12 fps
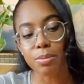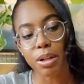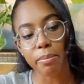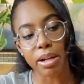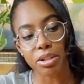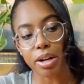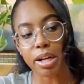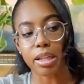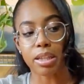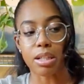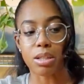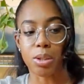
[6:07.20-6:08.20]
want to make sure I
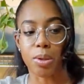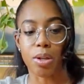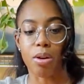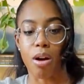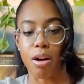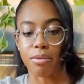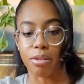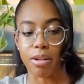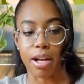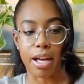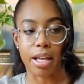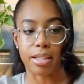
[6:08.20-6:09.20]
get this soil off, you
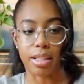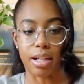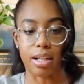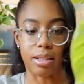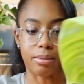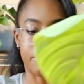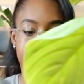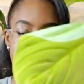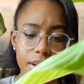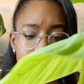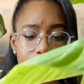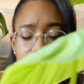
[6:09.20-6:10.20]
guys. I
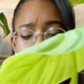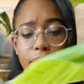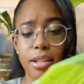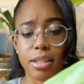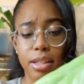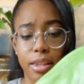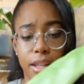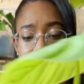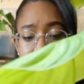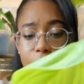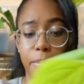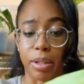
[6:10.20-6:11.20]
honestly think
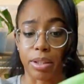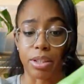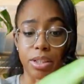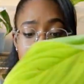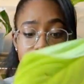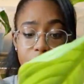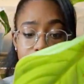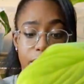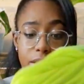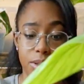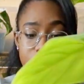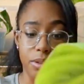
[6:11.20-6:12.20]
that I'm allergic to
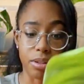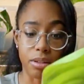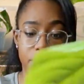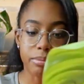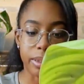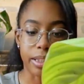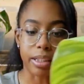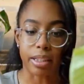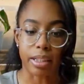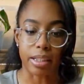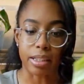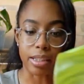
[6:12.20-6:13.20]
like soil
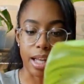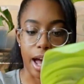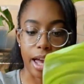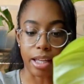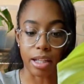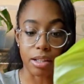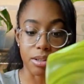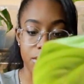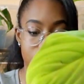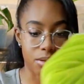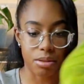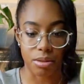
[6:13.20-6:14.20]
because I get
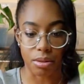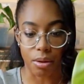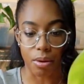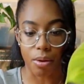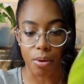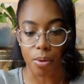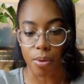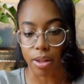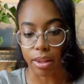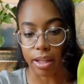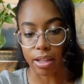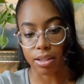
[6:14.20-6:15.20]
so
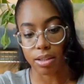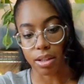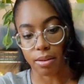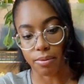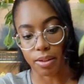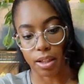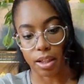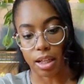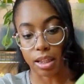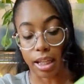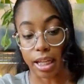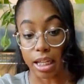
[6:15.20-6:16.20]
like stuffy
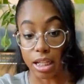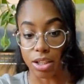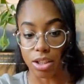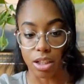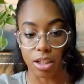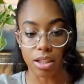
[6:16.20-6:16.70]
and like itchy and